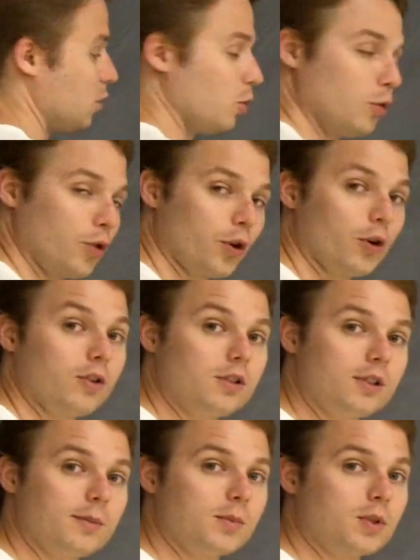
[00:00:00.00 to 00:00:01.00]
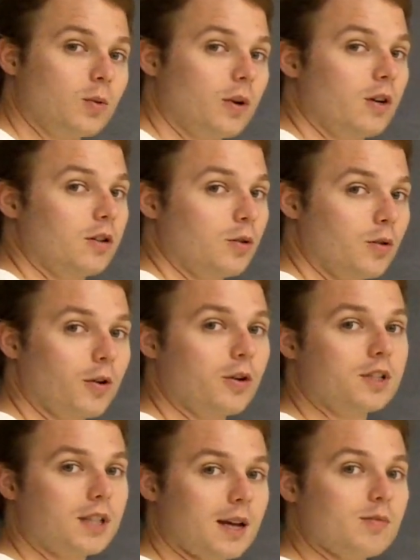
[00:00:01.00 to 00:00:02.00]
2/3 squared.
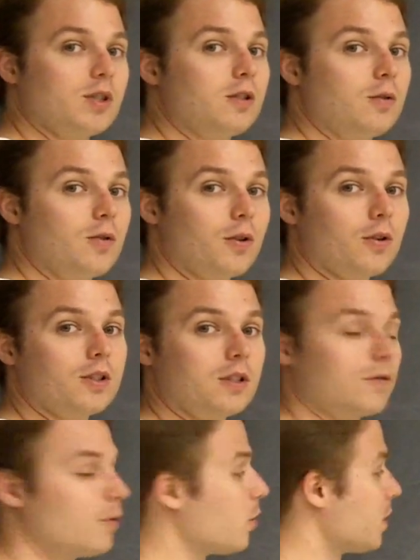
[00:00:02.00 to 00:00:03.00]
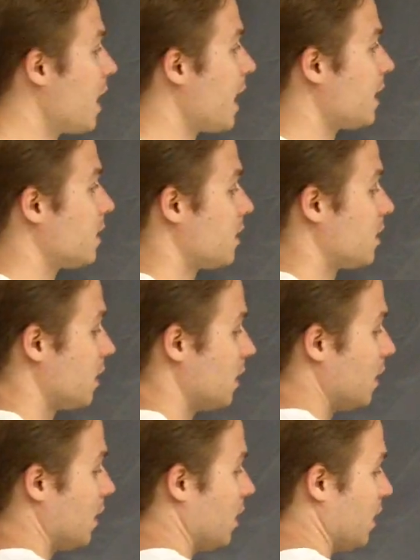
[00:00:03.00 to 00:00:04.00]
2/3 times 2/3 is 4/9.
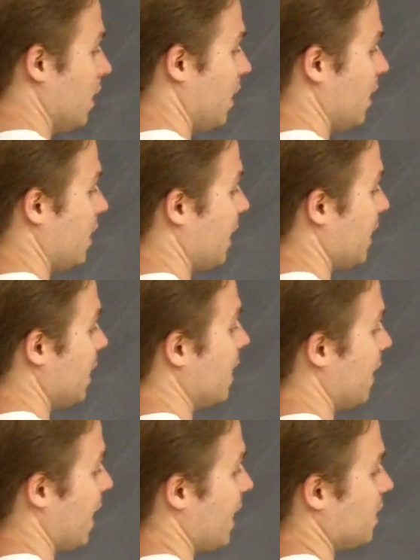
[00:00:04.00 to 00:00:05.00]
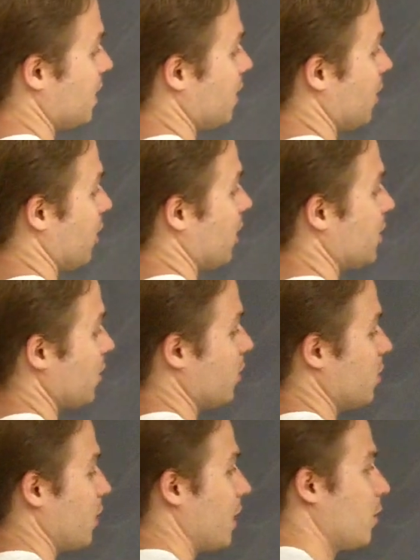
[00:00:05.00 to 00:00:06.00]
And then I need the x in here
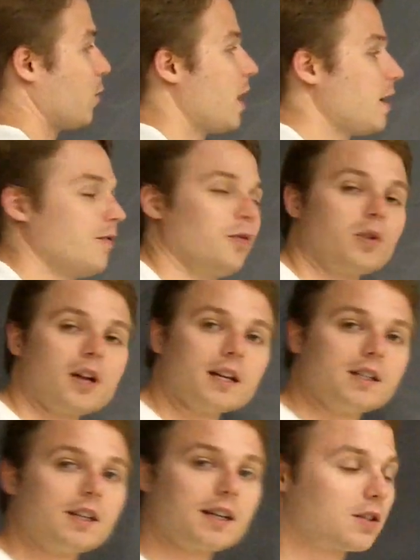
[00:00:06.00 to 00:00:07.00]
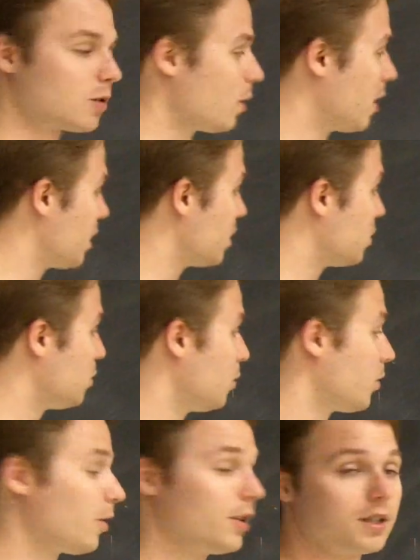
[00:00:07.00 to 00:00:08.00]
also. So I can write 4/9 x squared as
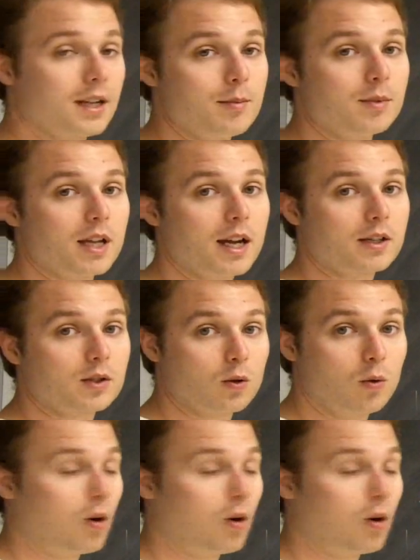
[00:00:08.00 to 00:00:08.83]
2/3 times x